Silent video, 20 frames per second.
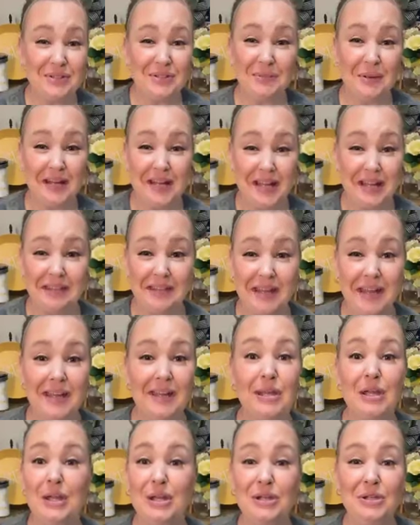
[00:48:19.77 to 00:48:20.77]
have to do
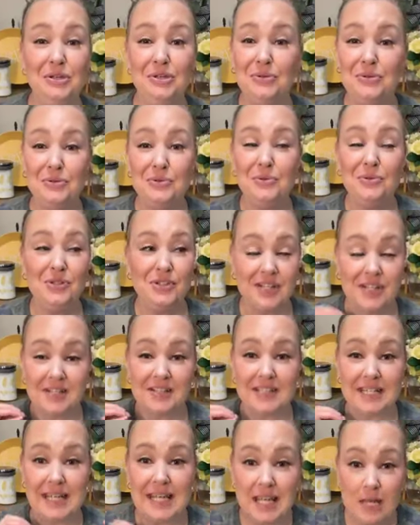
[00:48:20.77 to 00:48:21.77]
anything. You
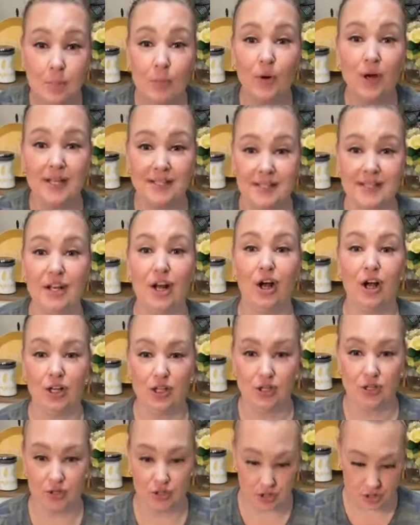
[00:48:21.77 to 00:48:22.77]
just heat press it
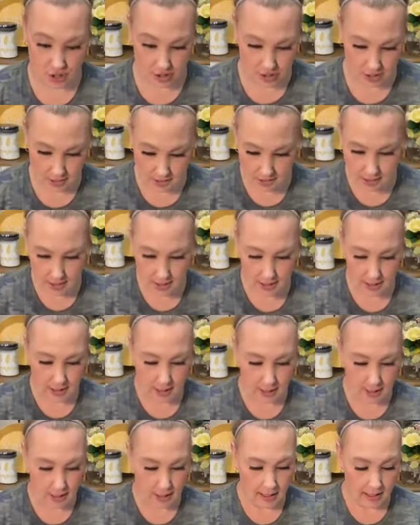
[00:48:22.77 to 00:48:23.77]
on your shirt.
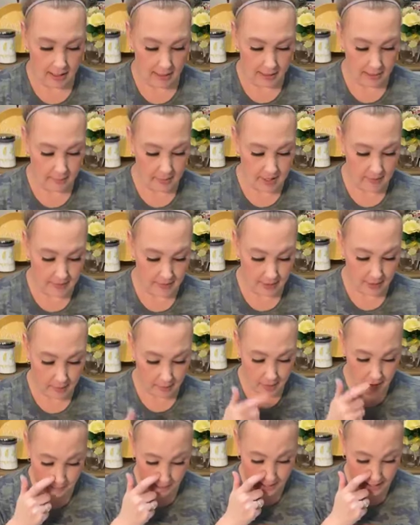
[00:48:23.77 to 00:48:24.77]
And they
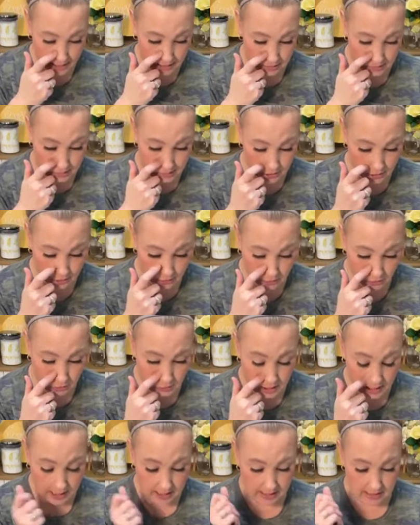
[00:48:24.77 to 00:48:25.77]
come in a pack of
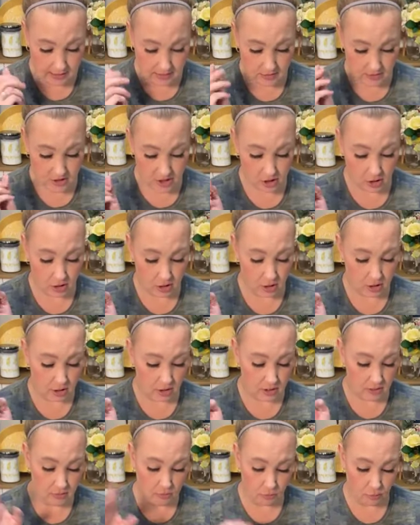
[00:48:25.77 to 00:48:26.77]
2 and
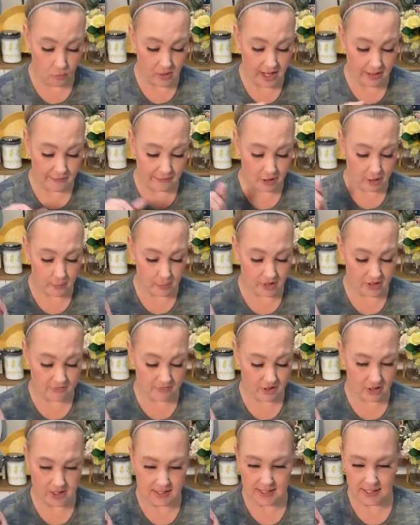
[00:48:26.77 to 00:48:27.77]
we have a couple
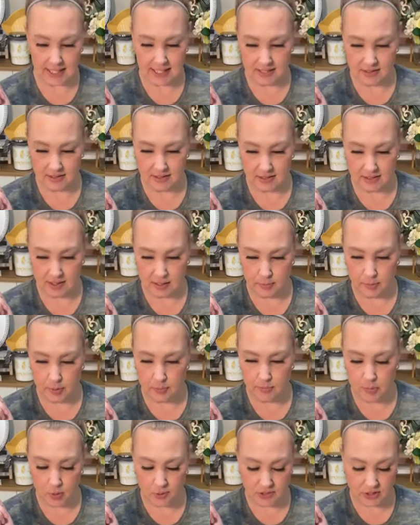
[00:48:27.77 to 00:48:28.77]
different sizes,
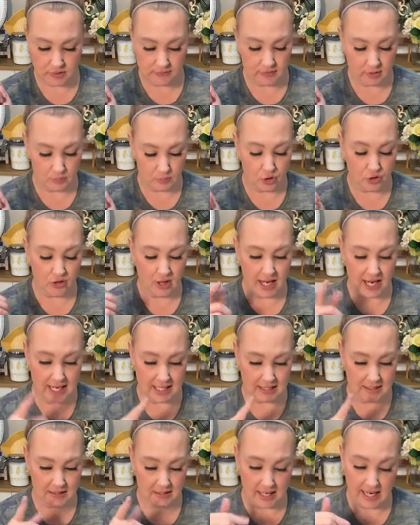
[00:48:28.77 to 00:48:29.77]
but most of them are the
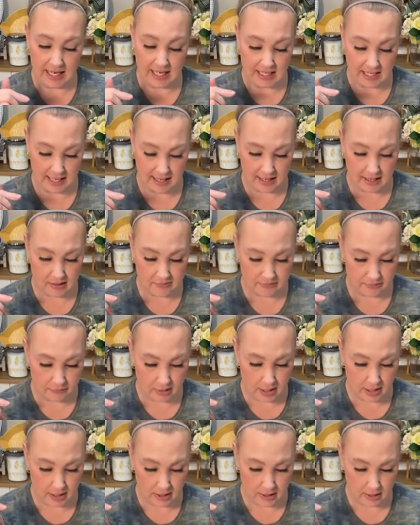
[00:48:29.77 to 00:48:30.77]
8.5
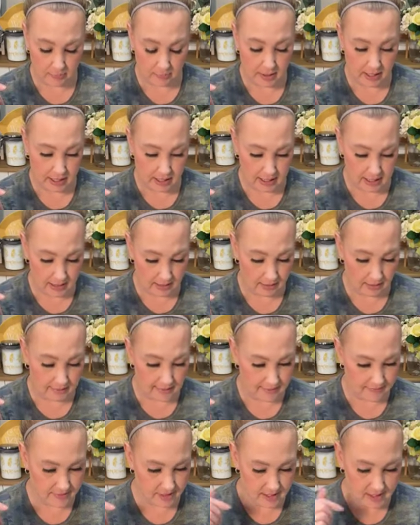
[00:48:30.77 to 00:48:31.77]
by
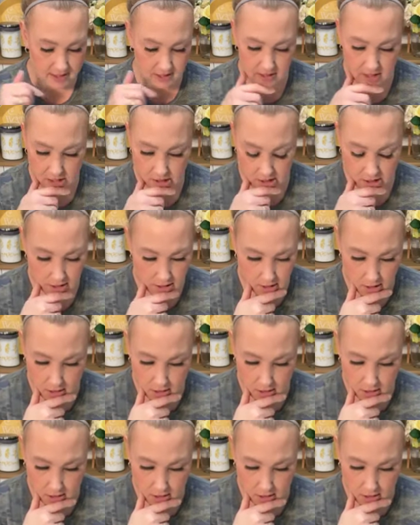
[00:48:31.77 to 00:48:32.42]
11.